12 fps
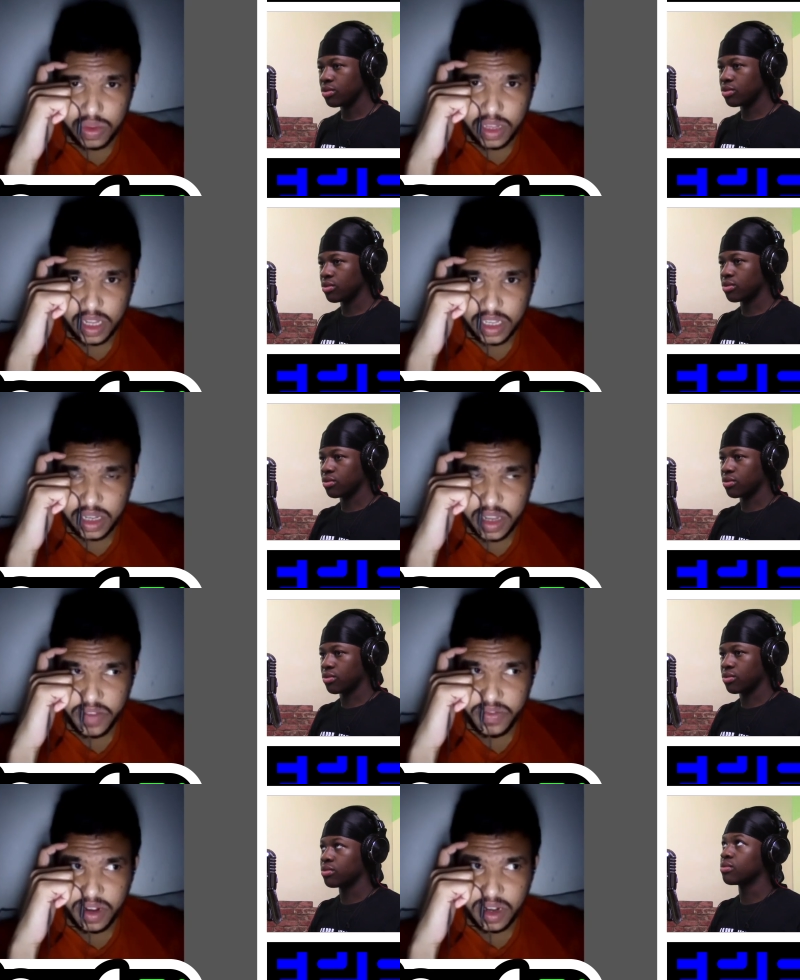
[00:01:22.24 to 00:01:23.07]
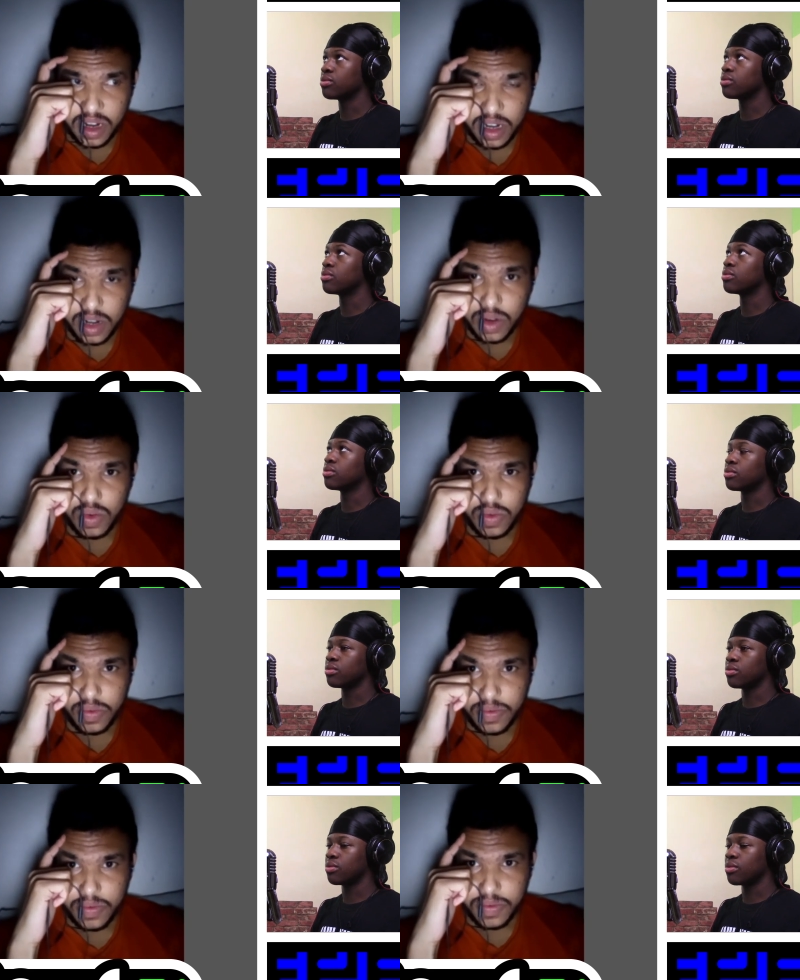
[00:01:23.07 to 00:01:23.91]
Speaker 1: That's definitely true.
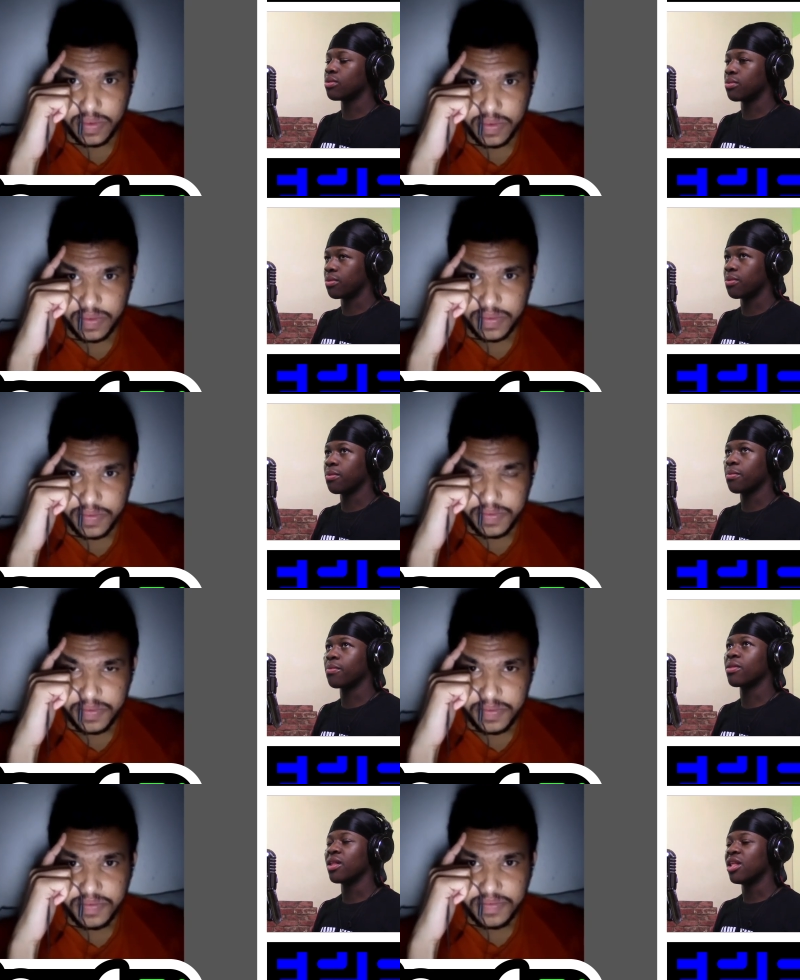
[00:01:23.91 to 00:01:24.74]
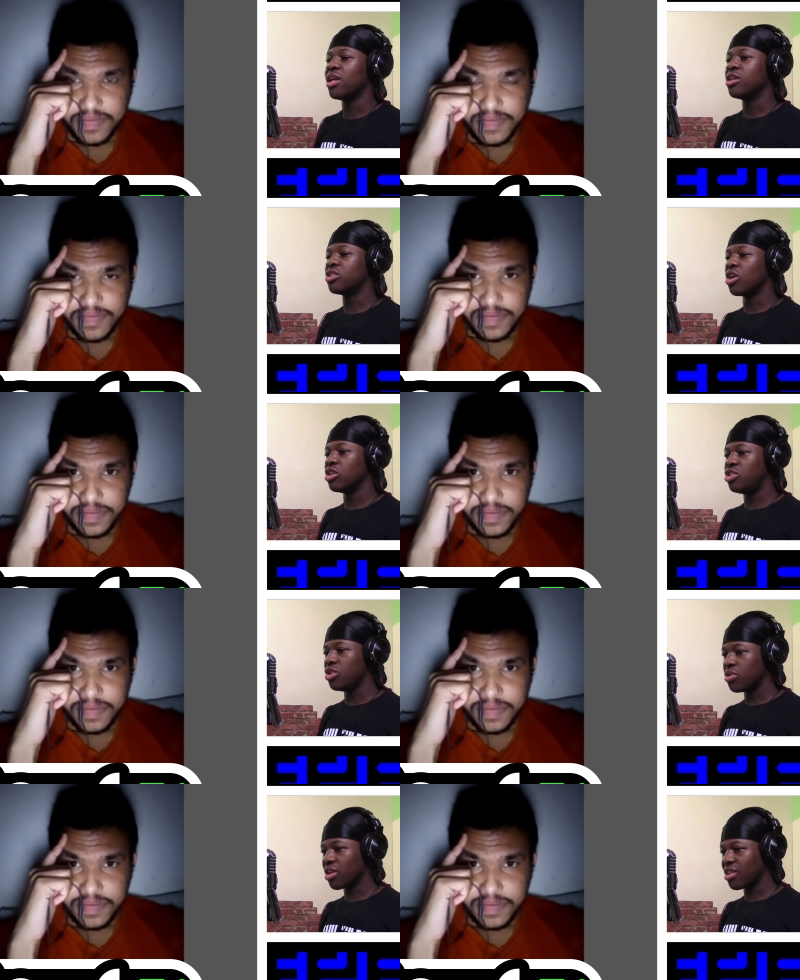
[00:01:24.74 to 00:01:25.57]
Mm -hmm.
Speaker 2: So
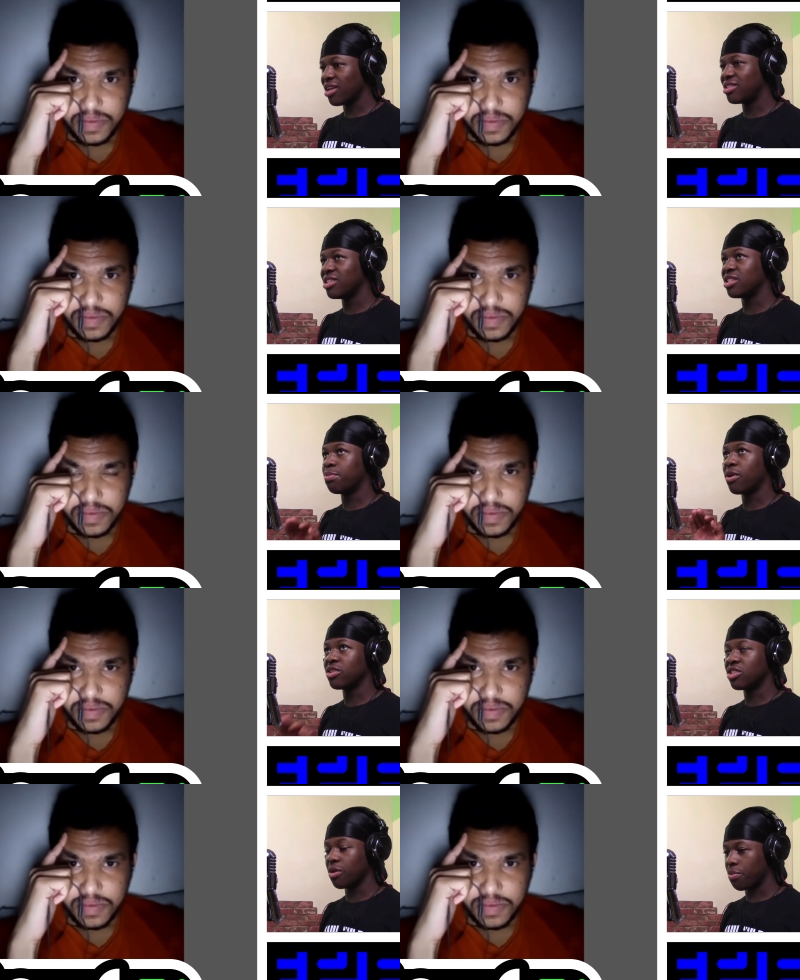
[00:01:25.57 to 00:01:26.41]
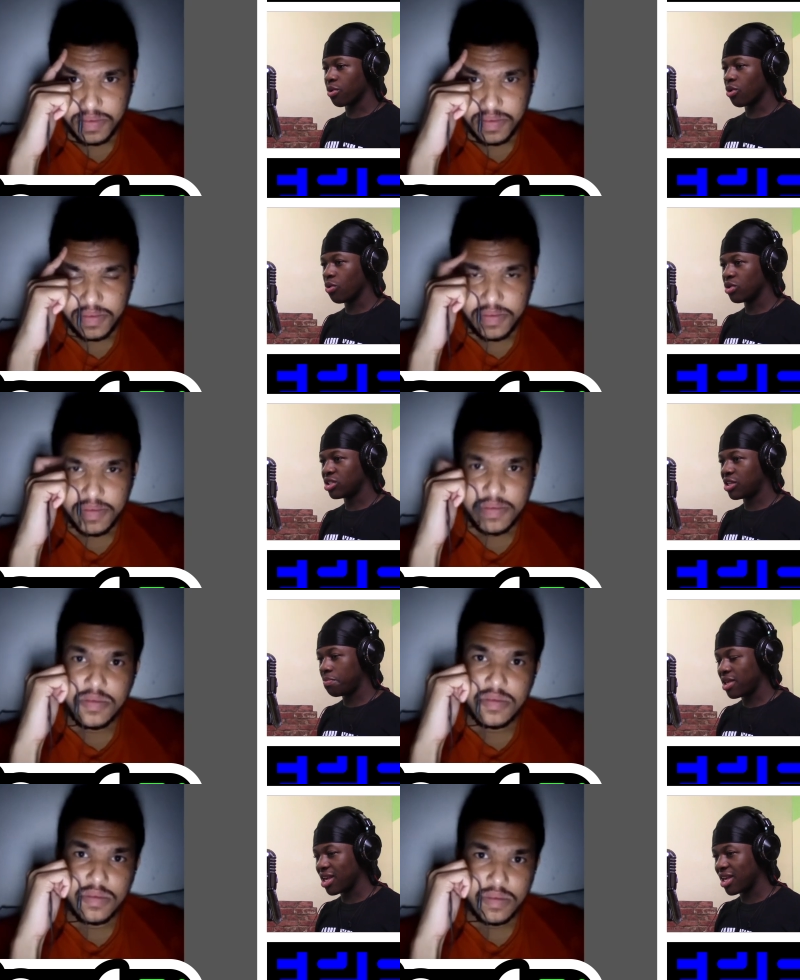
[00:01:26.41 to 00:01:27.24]
do you think that it's possible to
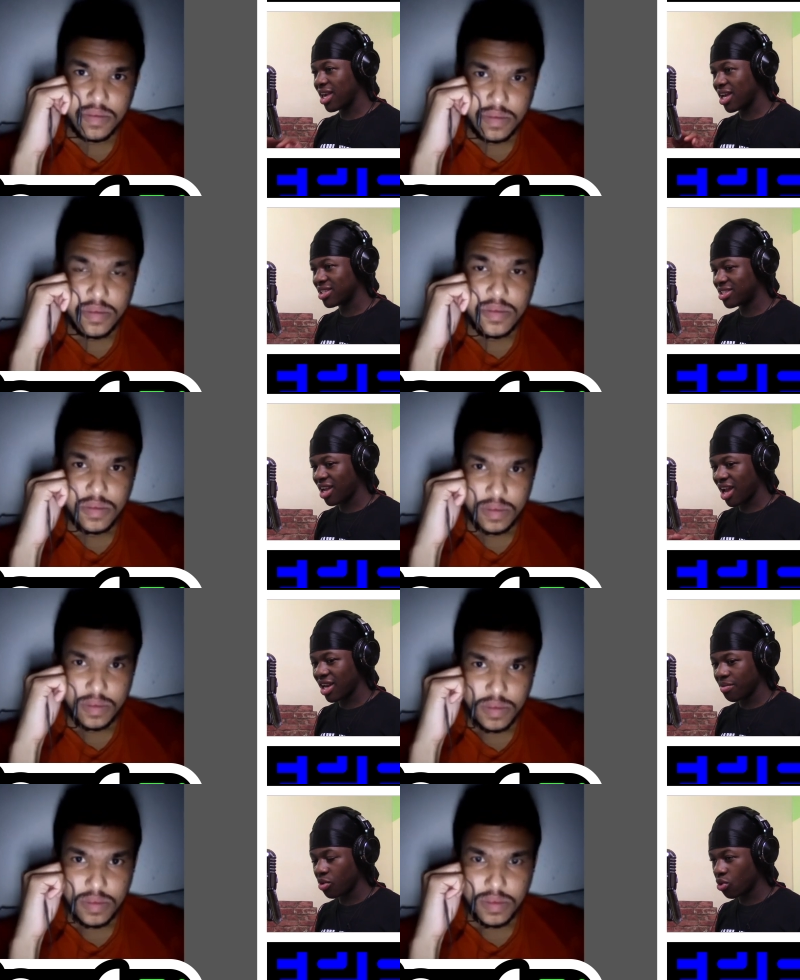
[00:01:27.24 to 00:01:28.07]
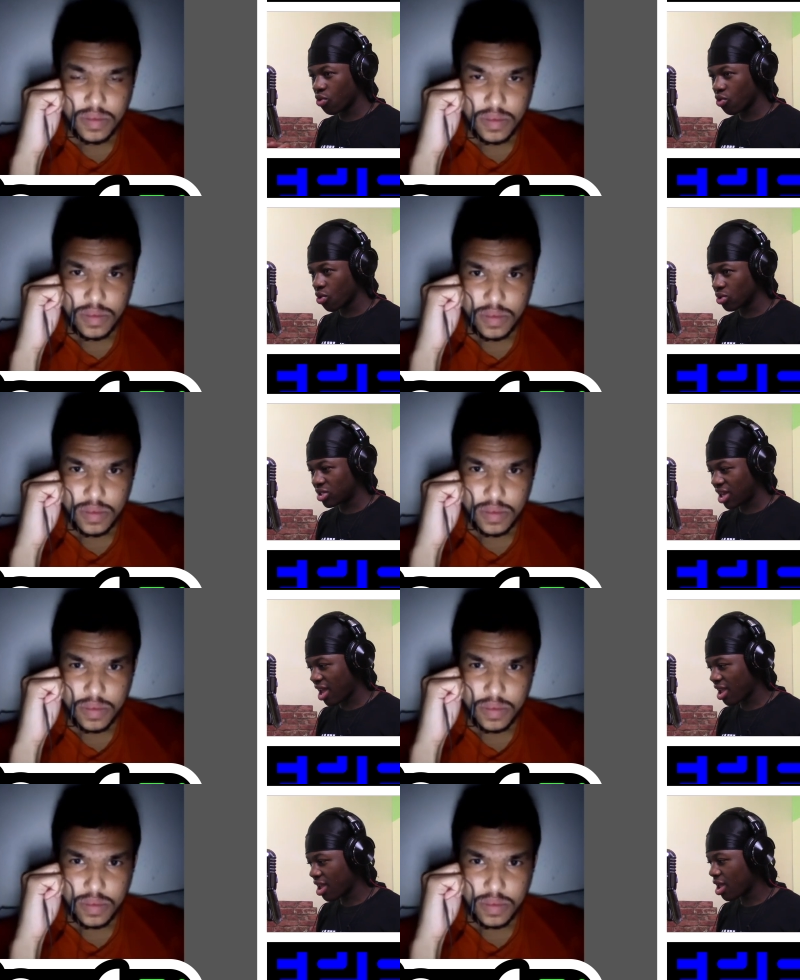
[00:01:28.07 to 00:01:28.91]
be against animal
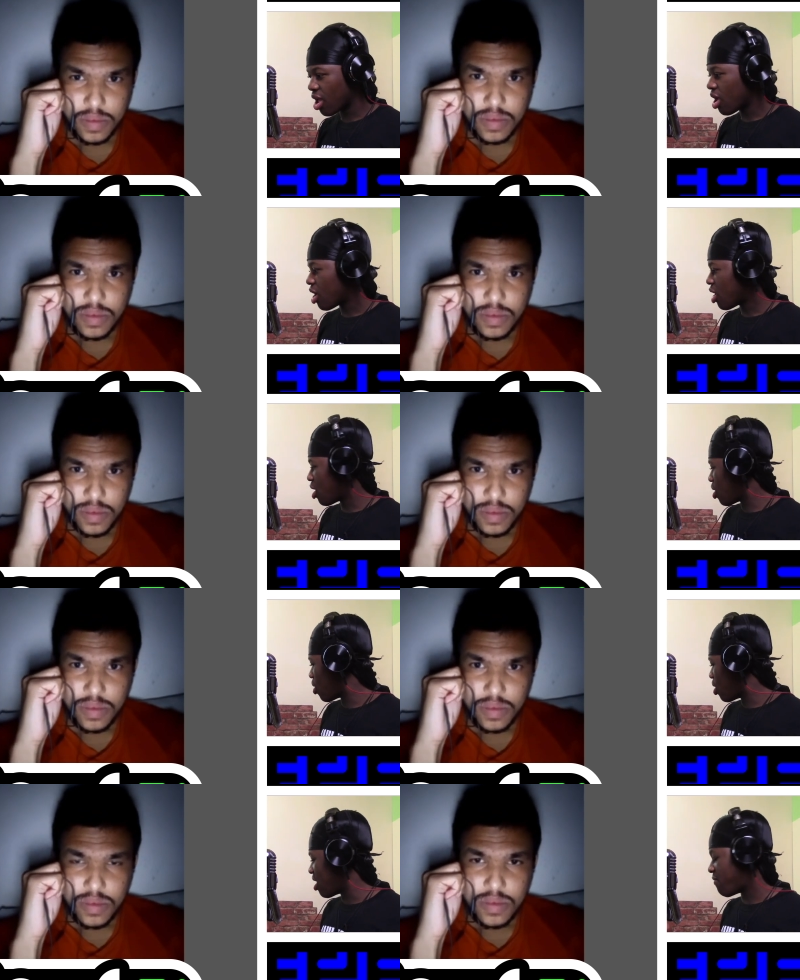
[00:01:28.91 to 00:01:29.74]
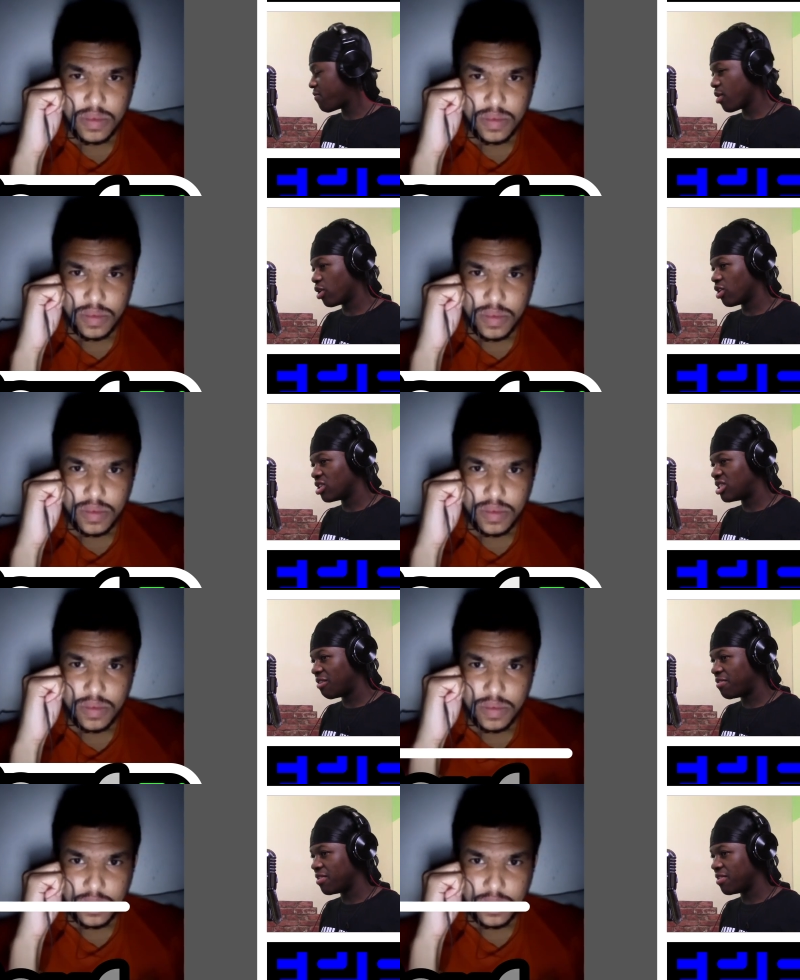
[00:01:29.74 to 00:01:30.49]
cruelty if you're not a